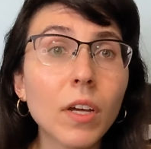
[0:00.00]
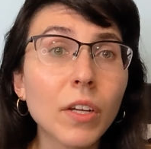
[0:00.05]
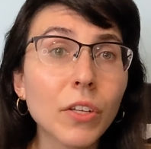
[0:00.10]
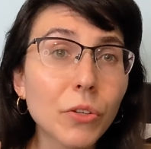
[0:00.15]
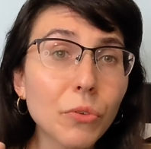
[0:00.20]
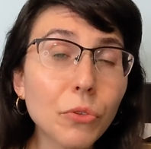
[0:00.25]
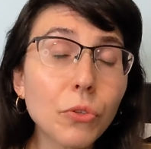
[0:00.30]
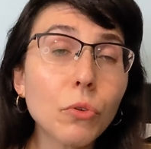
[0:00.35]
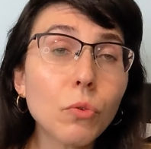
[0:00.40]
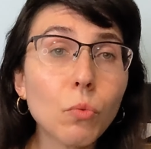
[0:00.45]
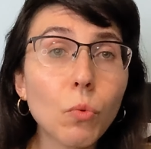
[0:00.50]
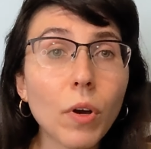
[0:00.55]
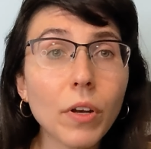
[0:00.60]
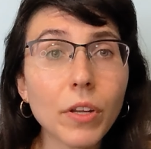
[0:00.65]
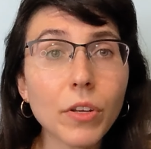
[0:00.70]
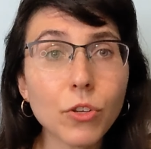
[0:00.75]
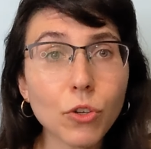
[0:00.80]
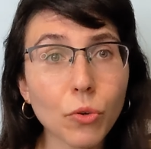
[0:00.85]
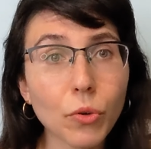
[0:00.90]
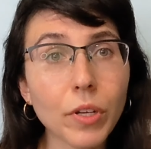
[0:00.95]
you do want
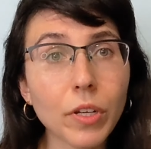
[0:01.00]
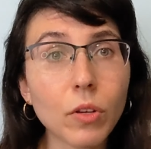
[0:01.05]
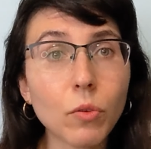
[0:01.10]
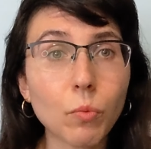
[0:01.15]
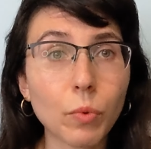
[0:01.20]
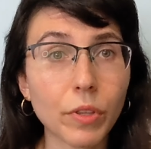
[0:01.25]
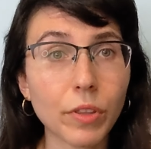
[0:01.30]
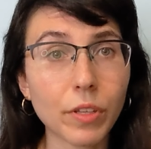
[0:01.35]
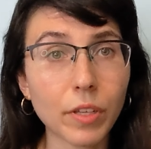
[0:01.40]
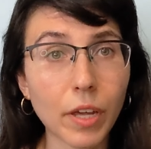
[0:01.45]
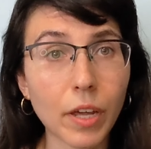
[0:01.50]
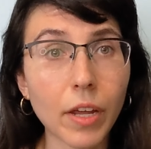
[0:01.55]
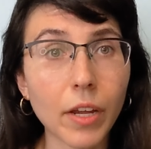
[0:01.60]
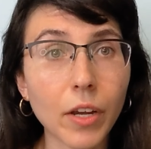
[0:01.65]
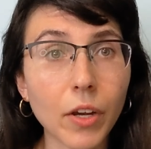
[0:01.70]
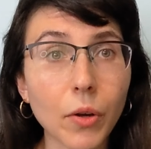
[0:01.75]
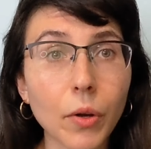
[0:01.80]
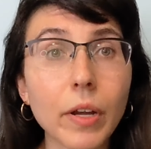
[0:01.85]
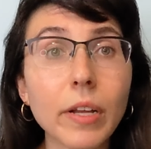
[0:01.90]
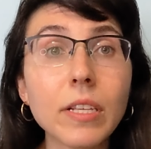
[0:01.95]
to treat it with
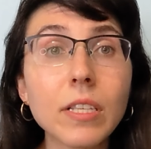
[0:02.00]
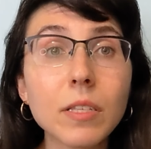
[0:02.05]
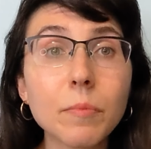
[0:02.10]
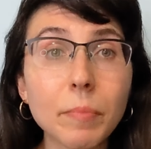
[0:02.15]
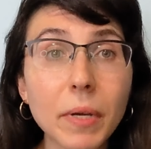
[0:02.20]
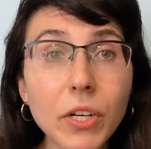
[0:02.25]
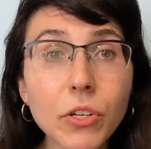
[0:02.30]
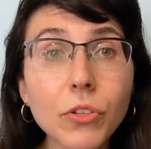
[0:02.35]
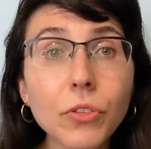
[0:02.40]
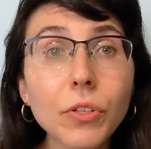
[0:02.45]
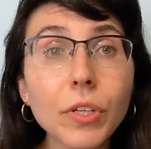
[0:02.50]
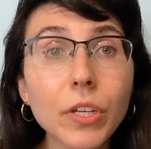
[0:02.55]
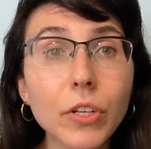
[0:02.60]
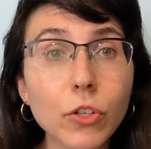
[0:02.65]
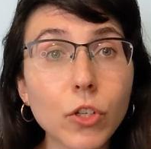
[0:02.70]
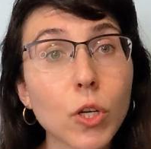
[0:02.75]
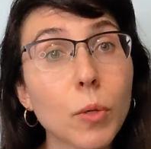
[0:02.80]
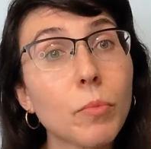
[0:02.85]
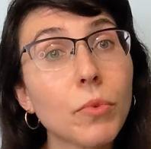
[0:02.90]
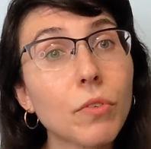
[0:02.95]
care, especially in
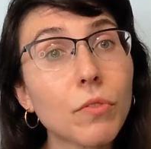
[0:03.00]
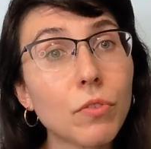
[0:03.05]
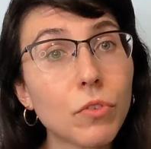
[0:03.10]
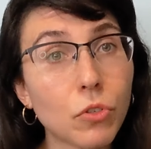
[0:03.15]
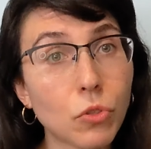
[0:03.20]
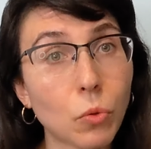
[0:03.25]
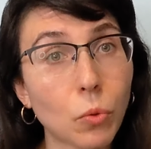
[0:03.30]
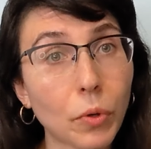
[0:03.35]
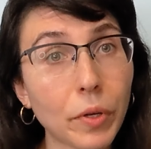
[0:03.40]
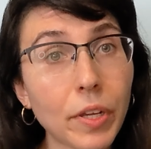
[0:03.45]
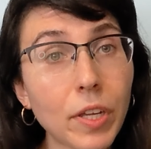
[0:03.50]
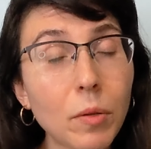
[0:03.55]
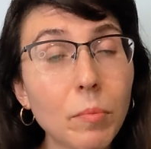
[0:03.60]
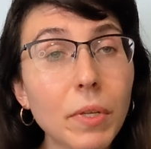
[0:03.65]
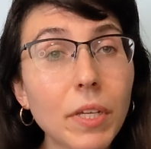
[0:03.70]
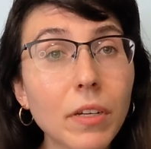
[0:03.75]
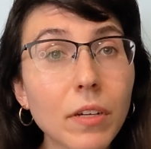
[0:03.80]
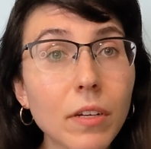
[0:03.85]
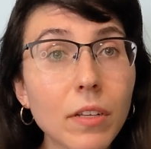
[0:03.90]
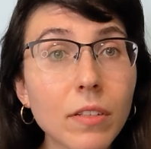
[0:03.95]
terms of storing it,
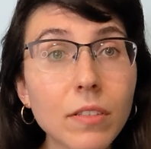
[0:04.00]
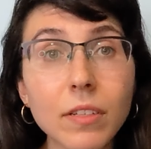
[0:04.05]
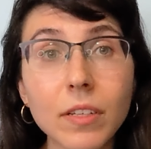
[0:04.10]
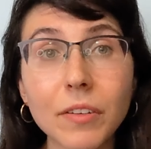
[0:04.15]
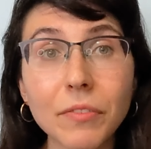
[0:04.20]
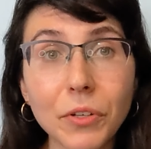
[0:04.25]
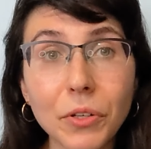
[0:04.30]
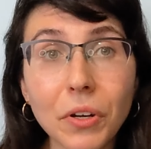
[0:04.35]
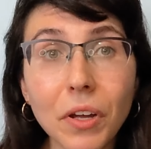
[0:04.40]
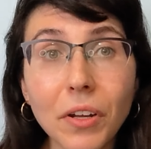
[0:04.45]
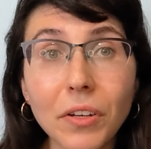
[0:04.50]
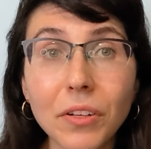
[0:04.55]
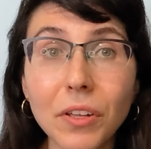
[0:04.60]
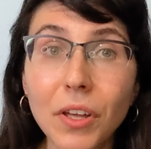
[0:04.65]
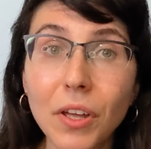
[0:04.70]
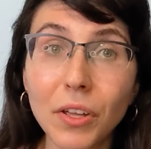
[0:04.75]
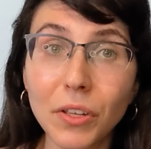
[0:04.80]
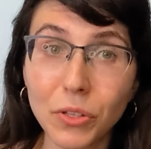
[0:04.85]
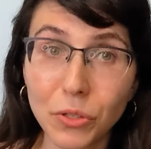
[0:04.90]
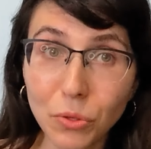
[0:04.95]
because if you're not
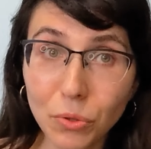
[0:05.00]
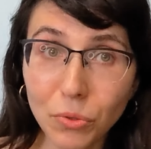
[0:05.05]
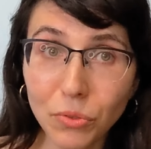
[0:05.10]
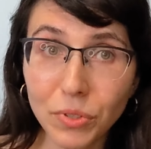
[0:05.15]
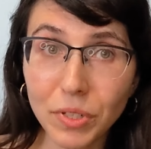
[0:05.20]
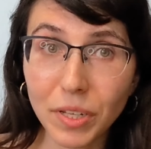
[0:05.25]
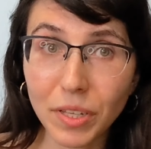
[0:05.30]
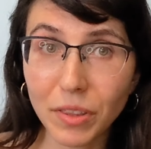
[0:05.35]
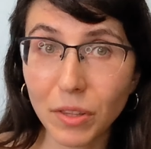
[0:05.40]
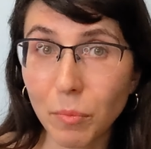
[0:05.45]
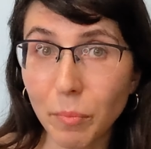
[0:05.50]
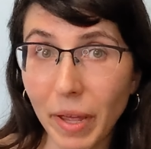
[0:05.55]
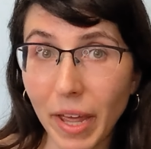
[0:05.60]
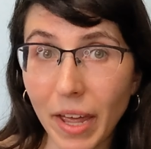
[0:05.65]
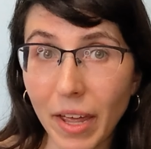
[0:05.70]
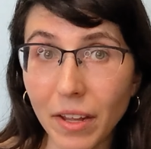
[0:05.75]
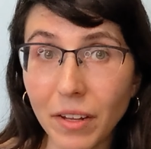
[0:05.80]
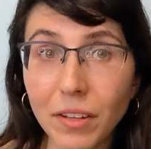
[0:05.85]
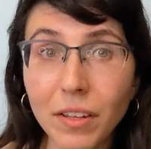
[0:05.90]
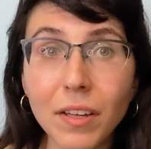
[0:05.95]
using the
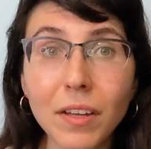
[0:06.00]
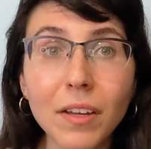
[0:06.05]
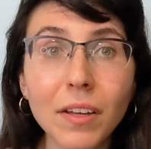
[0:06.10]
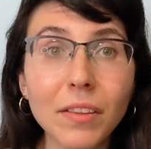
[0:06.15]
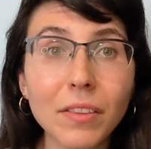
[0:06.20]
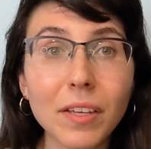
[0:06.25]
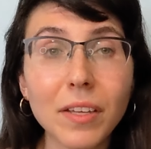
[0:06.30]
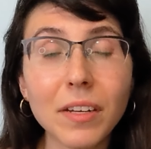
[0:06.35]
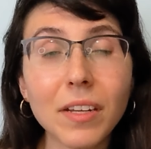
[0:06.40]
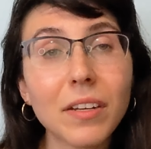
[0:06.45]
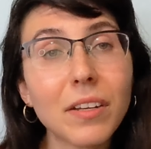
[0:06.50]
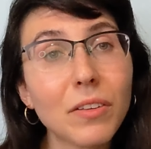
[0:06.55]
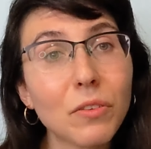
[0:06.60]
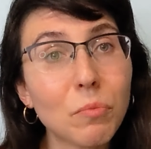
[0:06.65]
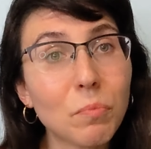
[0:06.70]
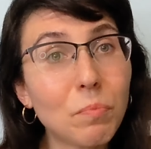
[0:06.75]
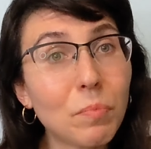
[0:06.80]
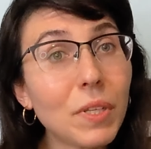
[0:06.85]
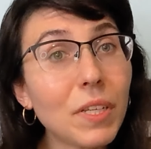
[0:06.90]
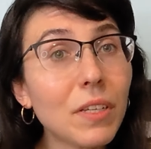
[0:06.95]
bag, then it is
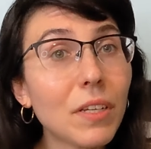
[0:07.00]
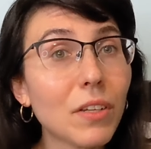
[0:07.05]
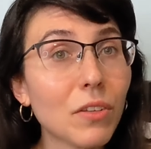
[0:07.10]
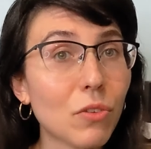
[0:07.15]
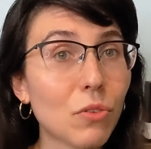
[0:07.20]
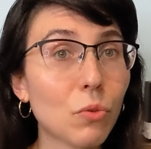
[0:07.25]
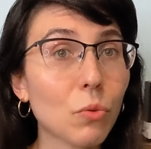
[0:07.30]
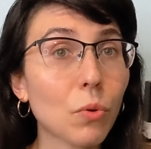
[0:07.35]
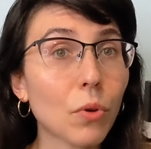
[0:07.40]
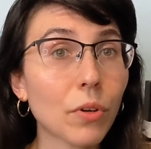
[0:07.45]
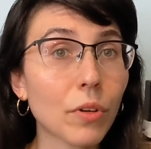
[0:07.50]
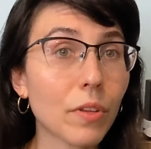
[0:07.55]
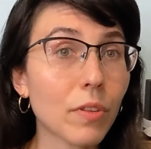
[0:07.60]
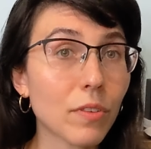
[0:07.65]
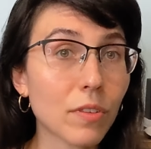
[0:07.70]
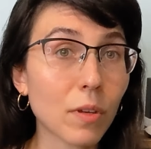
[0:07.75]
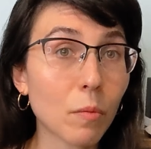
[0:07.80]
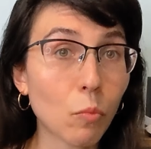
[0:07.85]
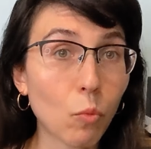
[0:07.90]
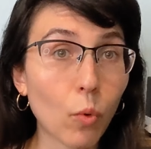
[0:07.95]
being stored in
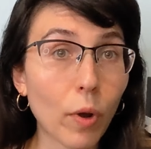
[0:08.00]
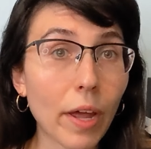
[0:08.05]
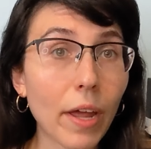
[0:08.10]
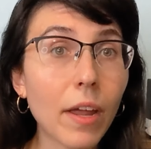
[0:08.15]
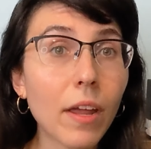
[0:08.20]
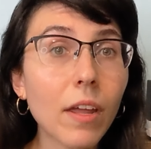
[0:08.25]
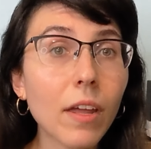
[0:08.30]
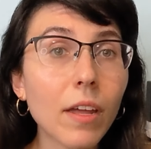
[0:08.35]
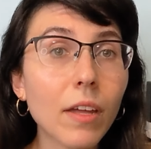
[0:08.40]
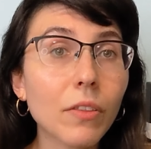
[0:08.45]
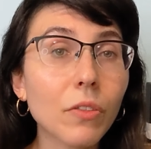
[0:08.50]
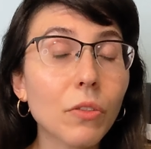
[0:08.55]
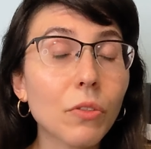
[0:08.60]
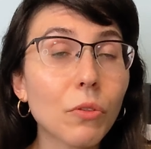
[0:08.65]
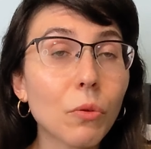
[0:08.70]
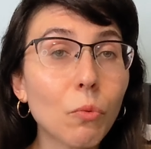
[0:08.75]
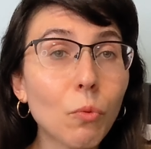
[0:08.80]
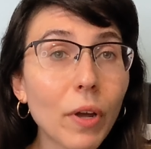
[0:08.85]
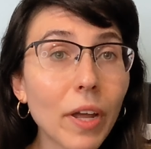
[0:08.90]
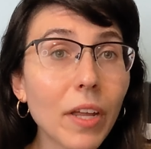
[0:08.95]
some way, and
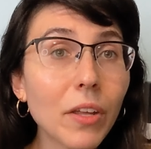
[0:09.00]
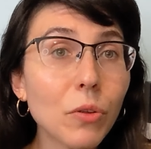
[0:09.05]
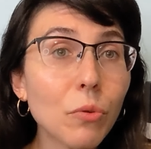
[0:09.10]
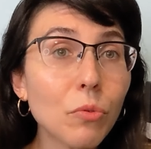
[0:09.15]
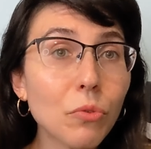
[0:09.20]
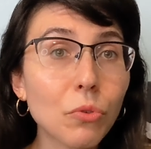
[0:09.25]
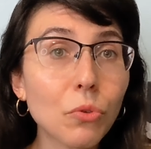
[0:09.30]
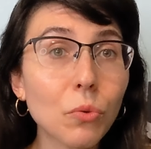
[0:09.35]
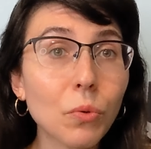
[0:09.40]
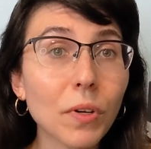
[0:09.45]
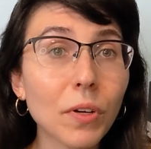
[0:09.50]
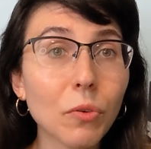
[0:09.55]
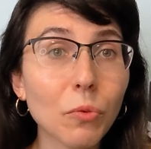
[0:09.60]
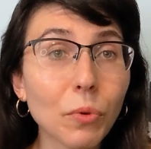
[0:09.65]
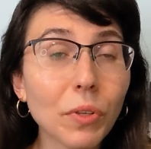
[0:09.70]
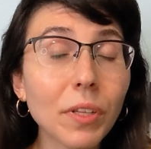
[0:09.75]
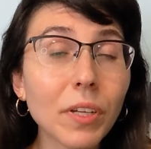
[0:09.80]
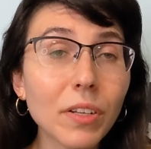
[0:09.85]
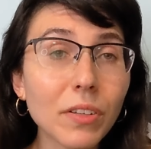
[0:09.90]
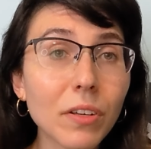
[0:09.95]
the way you store it
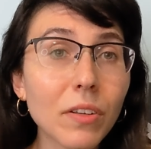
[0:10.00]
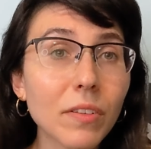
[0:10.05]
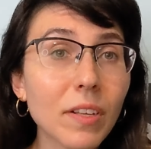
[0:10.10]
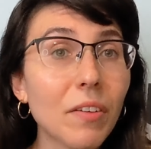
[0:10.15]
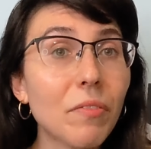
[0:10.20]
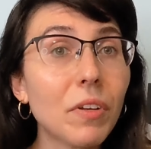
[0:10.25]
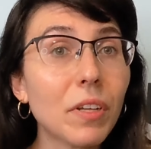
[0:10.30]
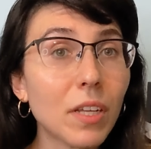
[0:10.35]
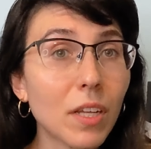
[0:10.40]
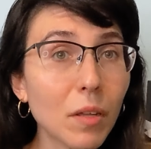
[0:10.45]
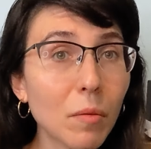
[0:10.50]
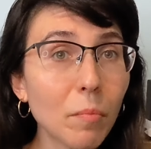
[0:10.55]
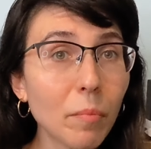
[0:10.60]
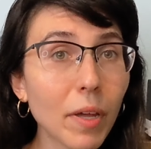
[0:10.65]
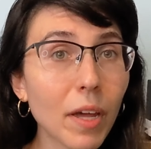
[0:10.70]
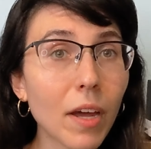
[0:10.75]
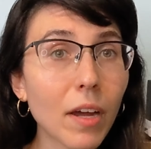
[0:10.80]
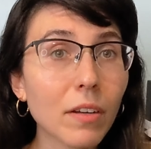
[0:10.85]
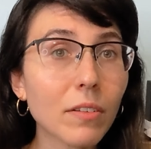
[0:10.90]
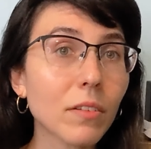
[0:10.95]
really does have an
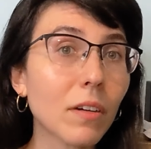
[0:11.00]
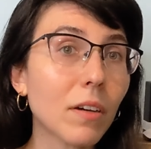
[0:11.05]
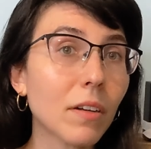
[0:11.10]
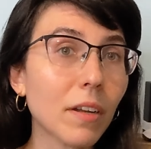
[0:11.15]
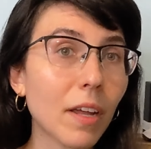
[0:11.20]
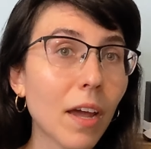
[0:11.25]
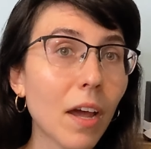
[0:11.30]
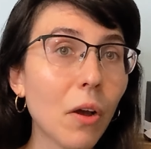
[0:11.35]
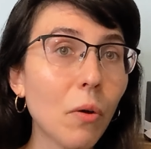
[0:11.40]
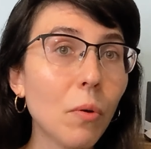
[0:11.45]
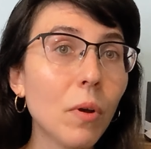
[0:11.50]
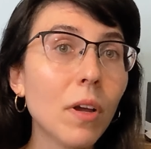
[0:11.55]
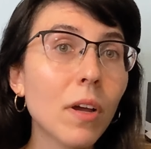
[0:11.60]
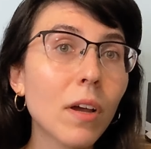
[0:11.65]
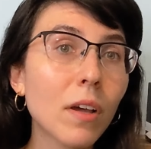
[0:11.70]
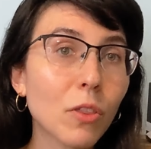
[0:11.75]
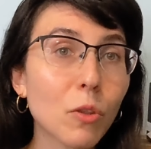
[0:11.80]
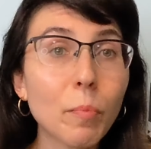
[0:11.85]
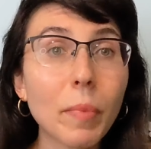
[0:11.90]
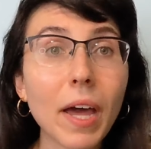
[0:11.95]
impact on how
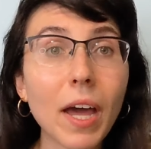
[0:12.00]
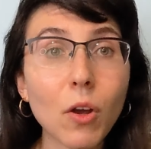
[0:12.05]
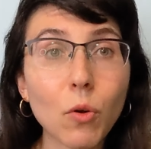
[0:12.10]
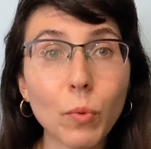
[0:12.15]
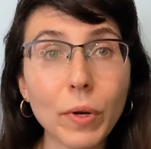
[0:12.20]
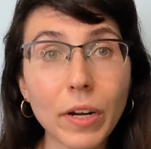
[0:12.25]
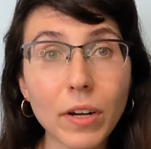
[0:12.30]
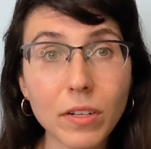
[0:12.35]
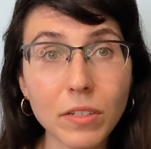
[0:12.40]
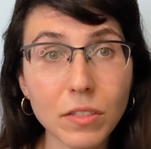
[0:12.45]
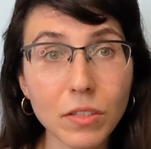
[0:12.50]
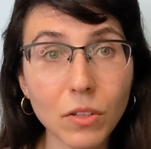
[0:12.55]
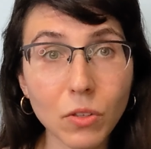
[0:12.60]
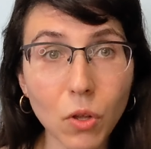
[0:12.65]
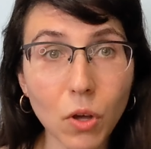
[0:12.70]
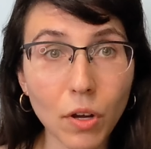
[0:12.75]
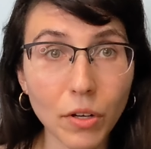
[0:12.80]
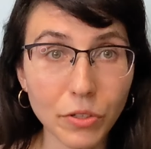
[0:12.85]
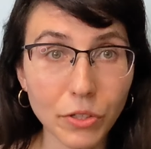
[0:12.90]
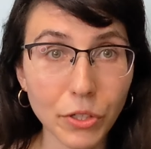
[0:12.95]
the bag wears in the
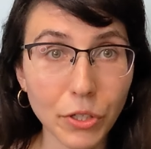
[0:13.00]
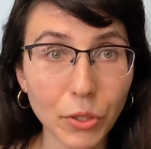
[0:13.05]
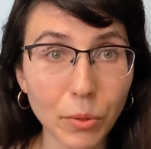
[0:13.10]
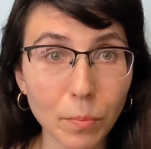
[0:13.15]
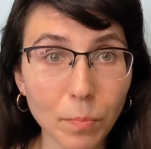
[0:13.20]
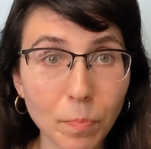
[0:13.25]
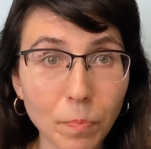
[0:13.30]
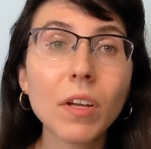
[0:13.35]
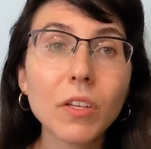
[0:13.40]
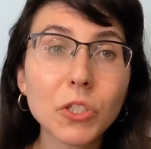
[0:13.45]
long term.